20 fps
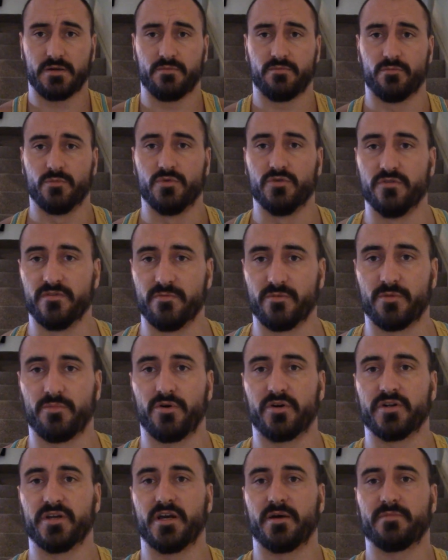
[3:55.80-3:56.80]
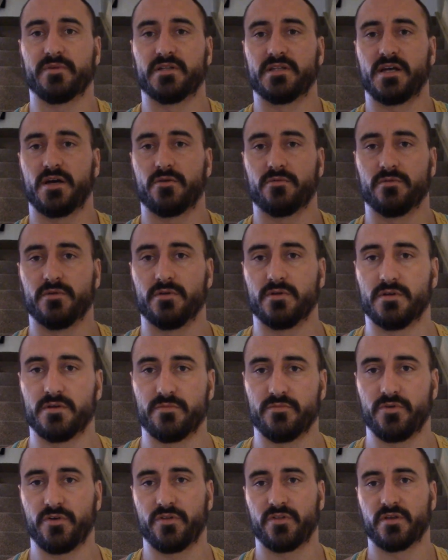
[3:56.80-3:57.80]
moving my body up and down.
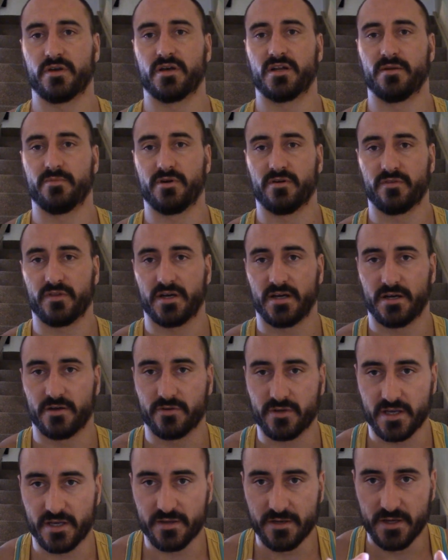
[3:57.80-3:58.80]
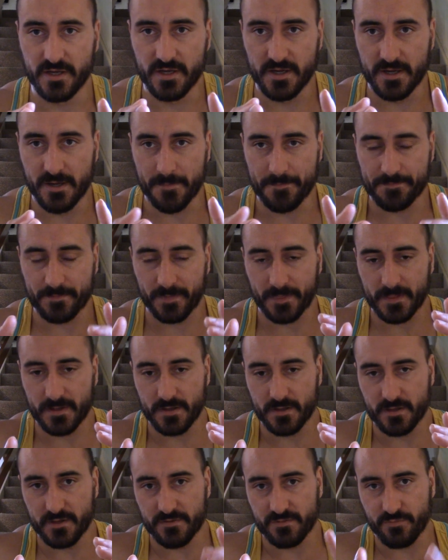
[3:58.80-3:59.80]
I'm not thinking about that. Okay,
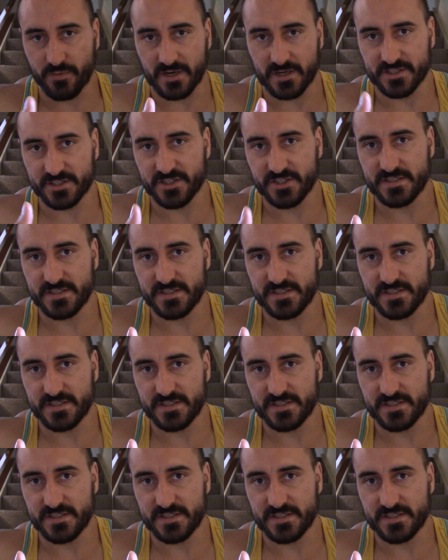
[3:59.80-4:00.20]
you practice